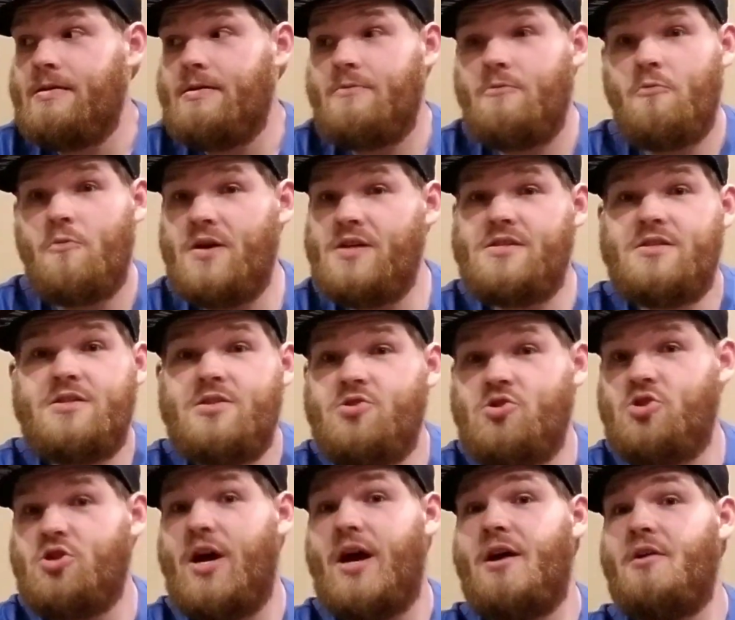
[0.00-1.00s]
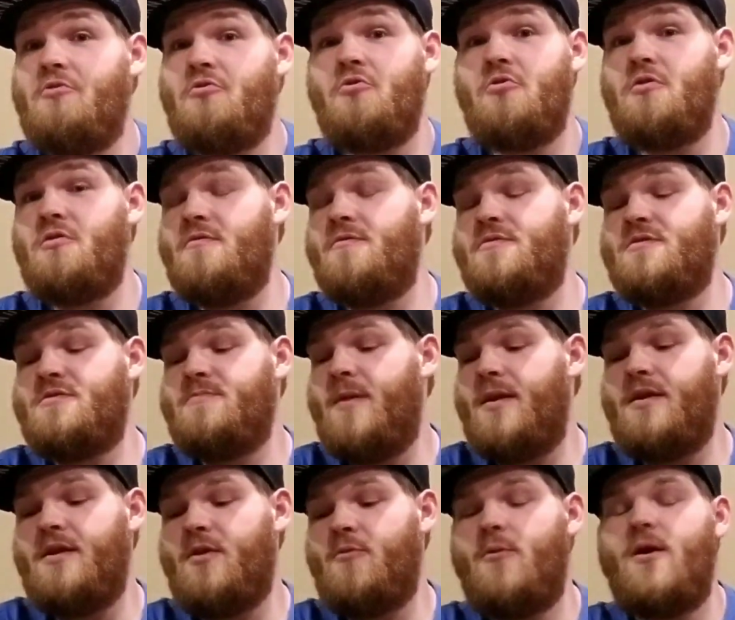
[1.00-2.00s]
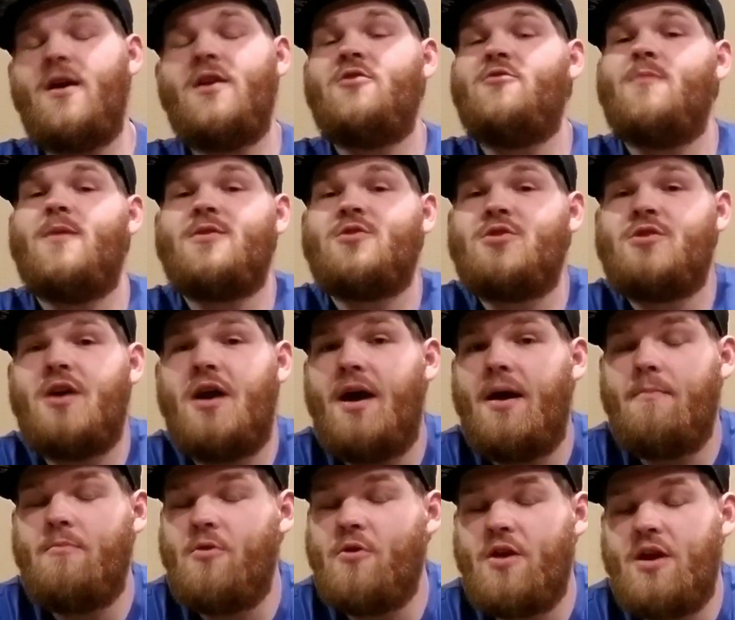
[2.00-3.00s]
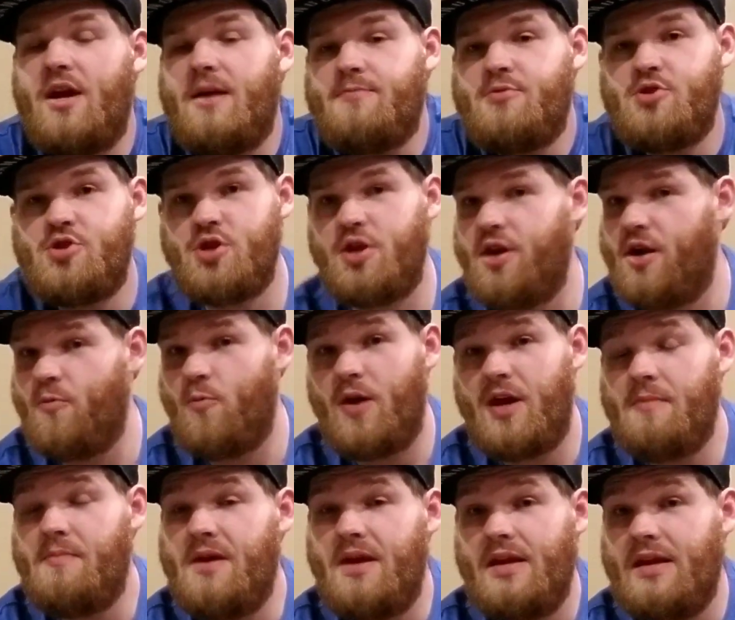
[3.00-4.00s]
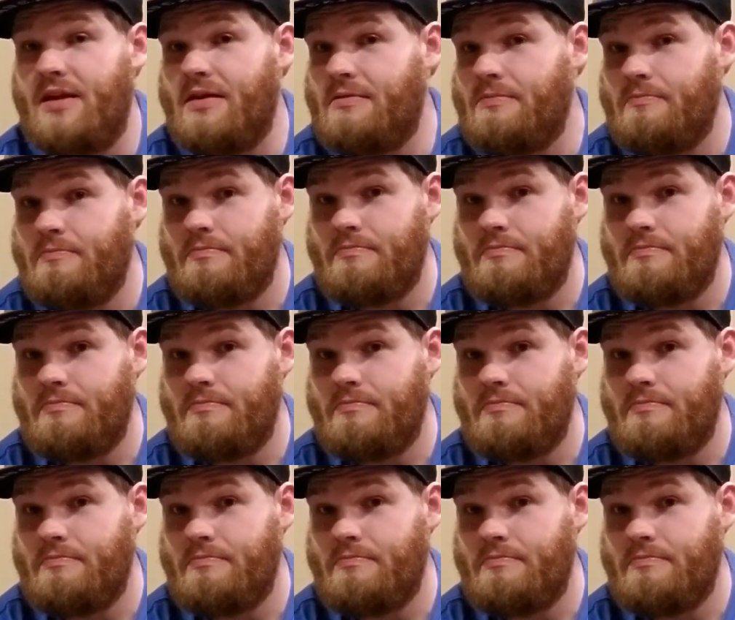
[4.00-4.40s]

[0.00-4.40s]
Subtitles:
wasted childhood of spending way too much time looking up shit on Wikipedia.